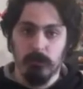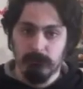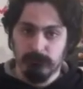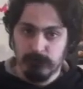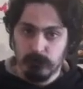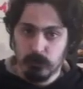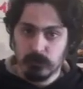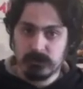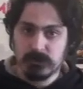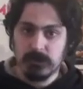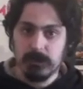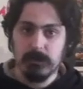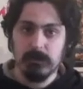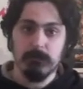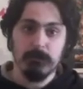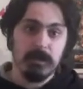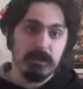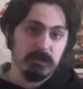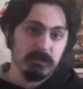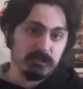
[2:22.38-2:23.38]
Will Forte,
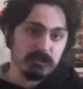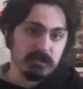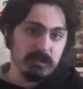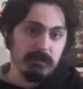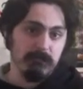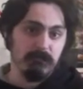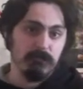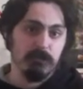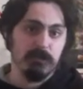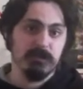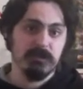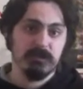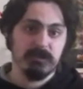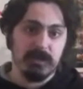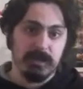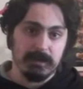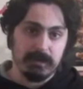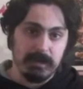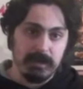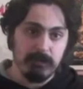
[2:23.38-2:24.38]
Amanda Seyfried,
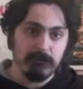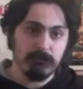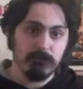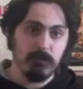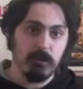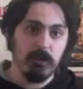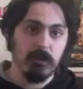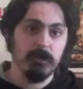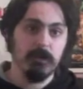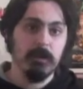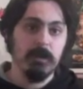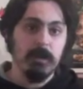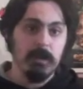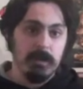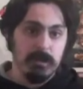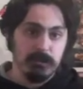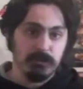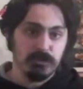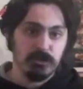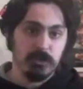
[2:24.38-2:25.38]
Zac Efron,
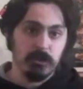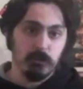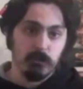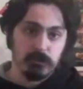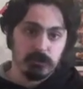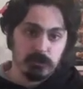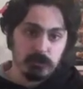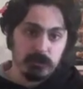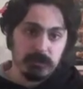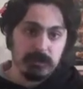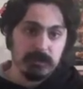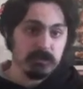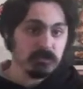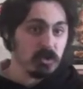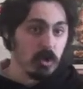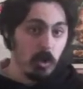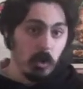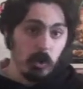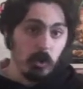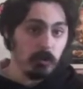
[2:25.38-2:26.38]
and Gina Rodriguez
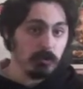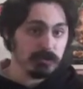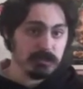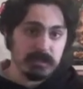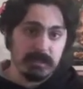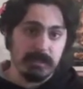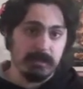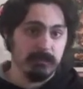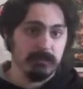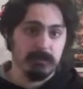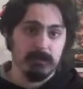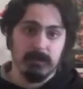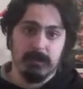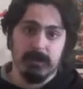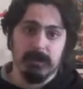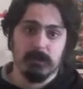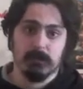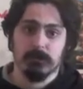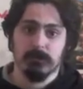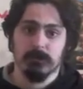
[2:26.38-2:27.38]
are all talented
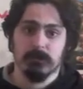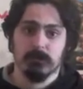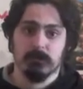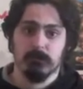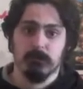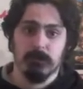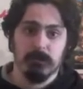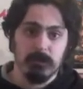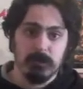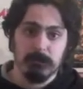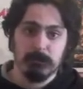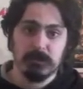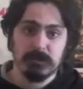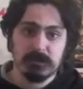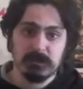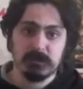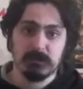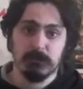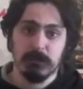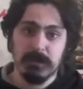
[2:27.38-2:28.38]
actors, but their
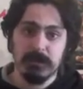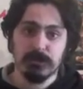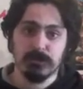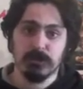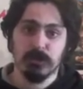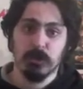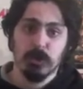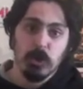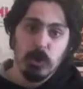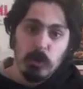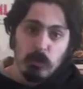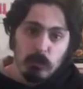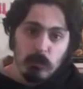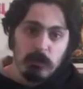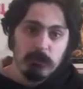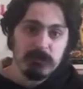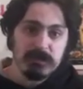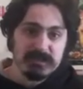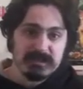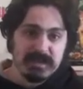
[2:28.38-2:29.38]
participation
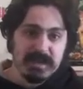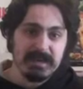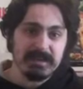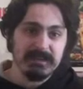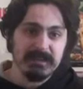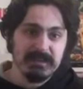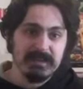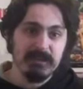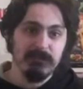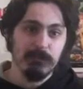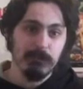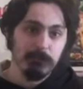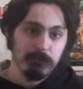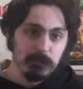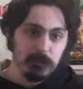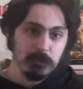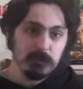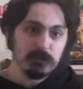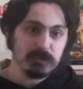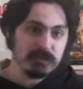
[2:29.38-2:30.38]
won't exactly give a
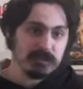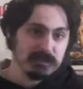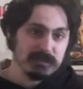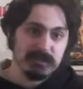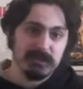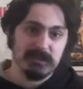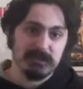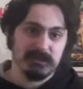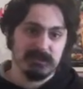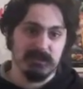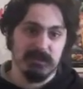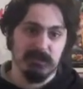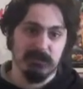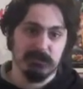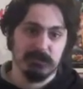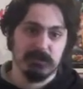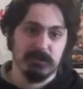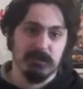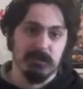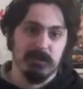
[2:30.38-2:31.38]
boost to ticket
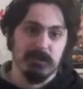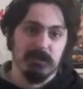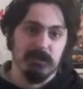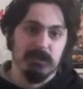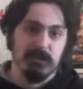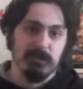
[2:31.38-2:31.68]
sales.